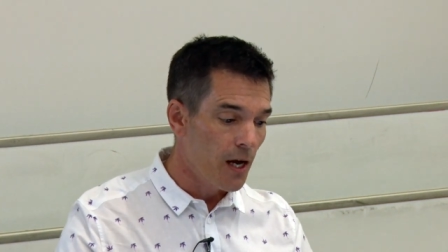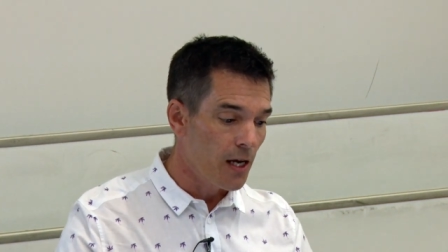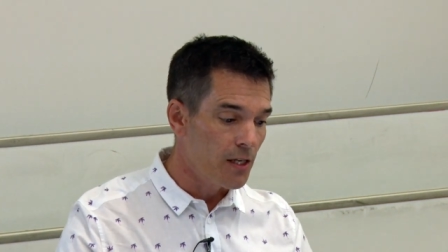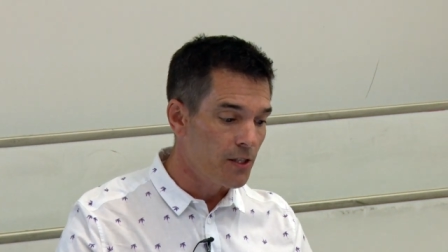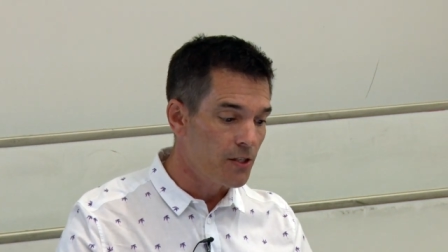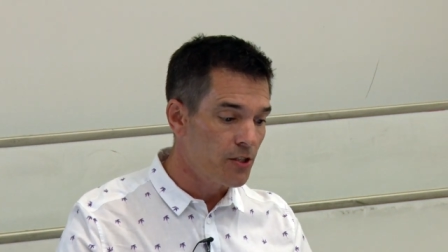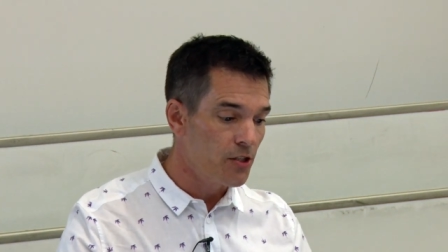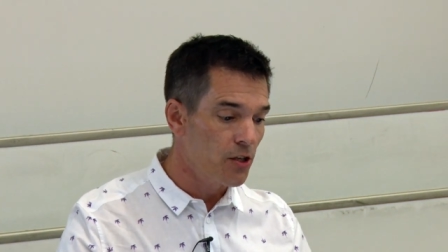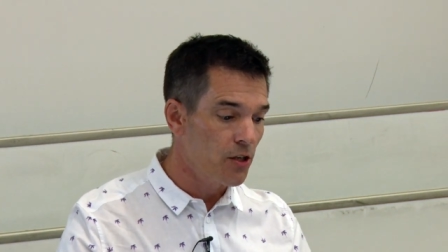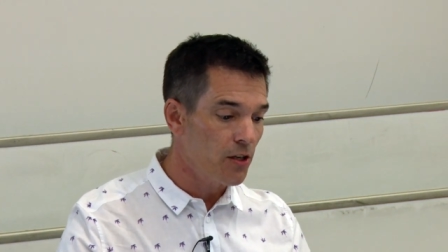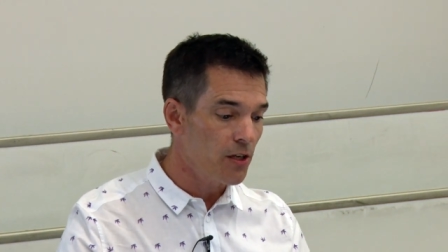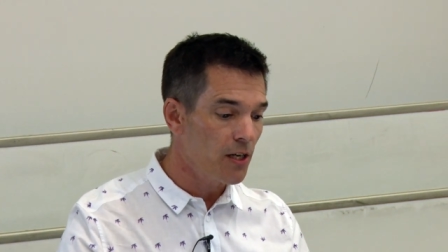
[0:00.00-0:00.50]
and
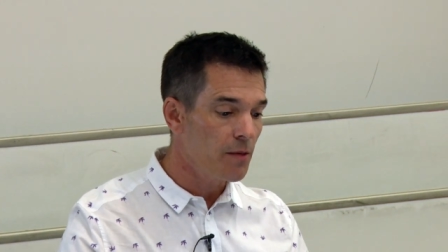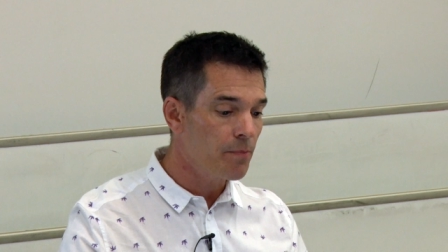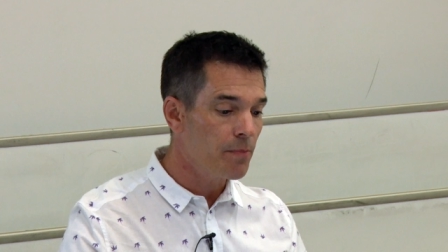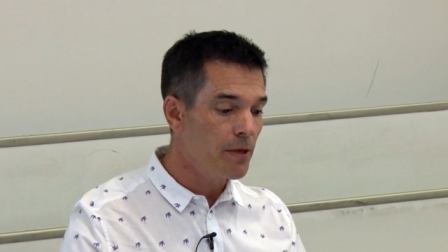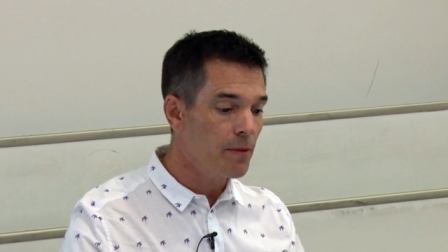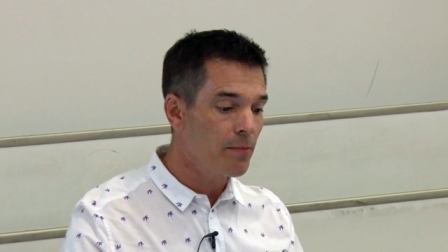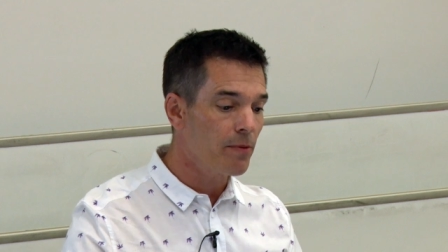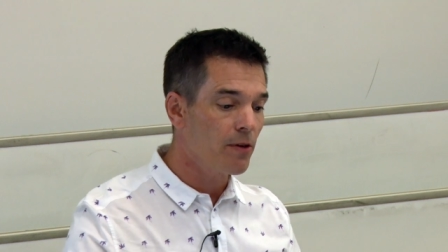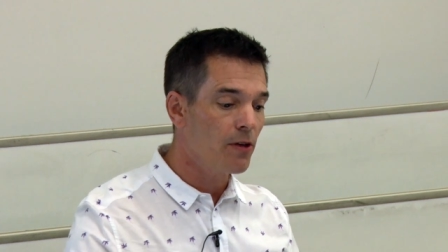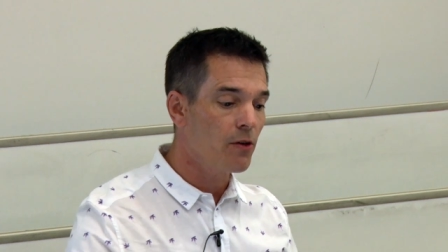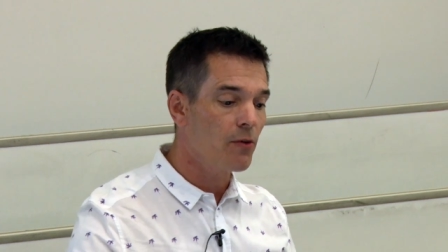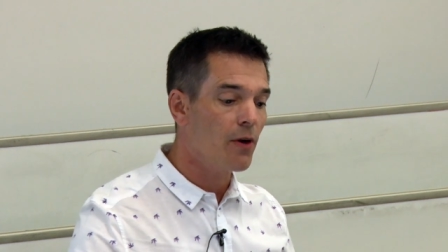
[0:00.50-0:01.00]
certainly
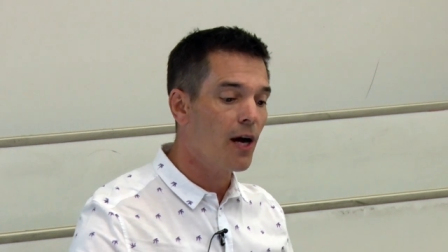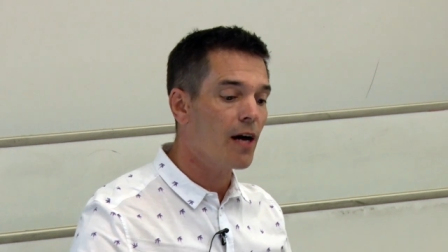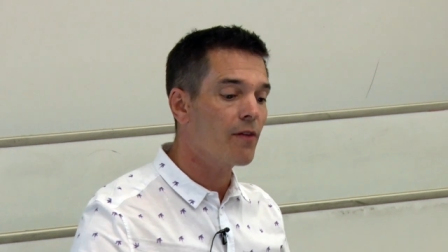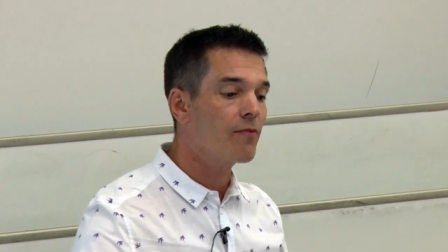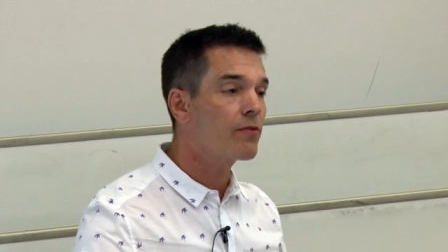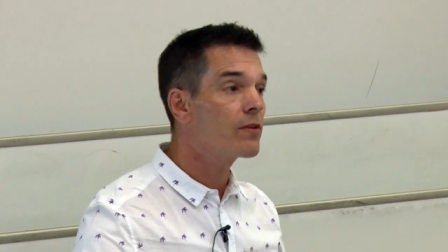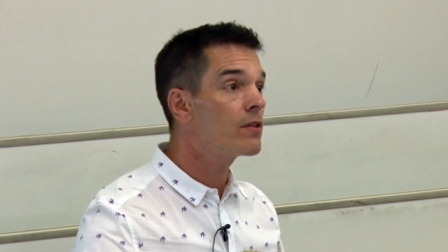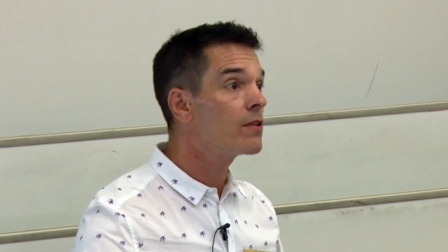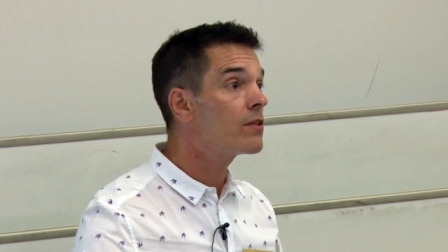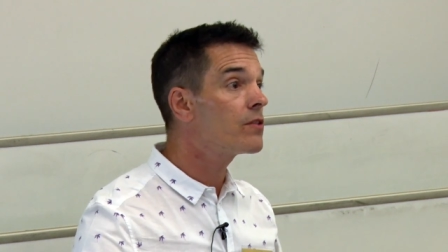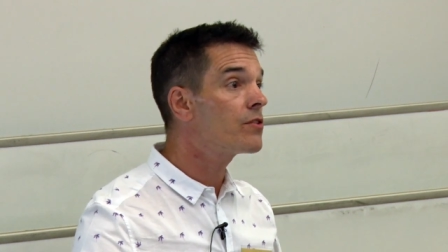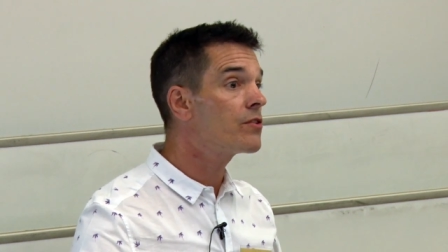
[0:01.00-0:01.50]
people who
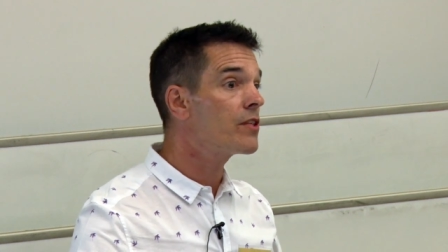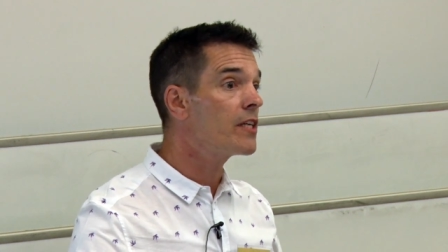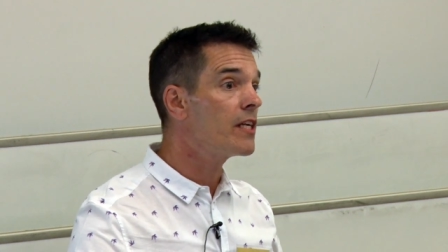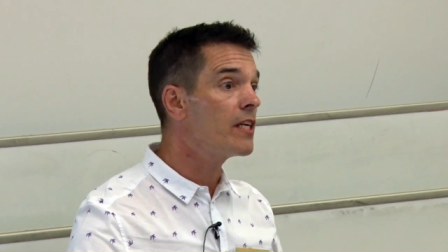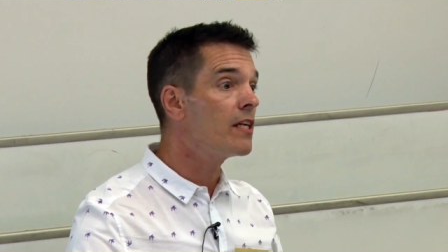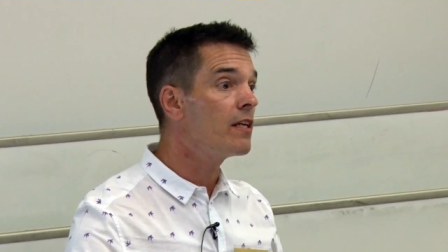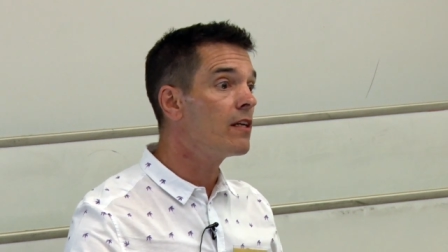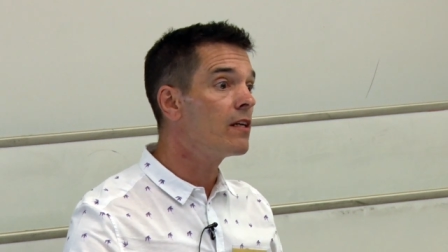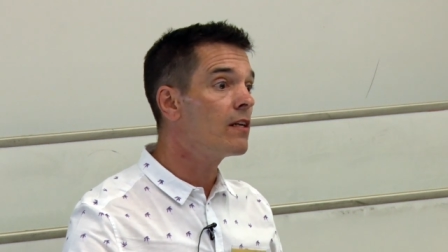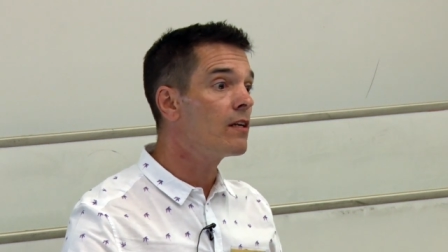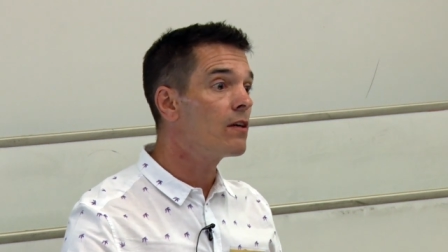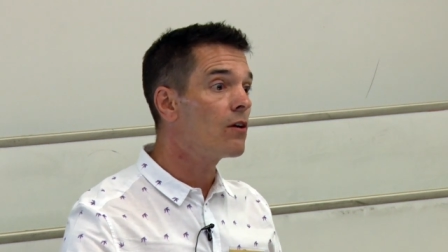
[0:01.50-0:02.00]
haven't
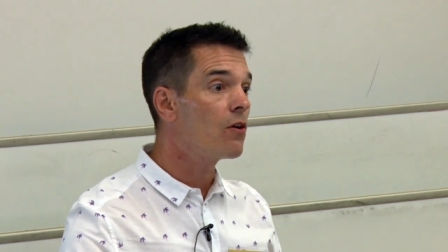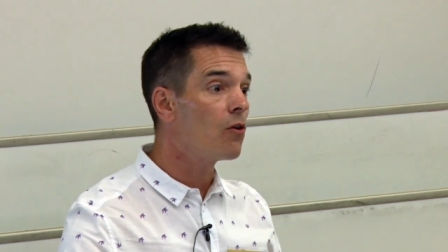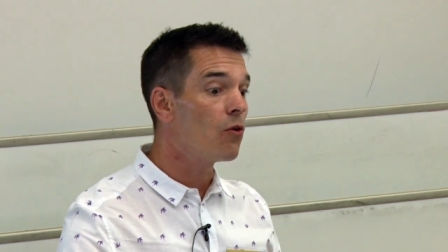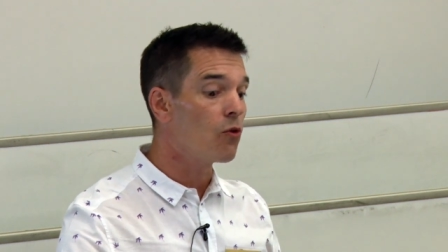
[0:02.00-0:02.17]
seen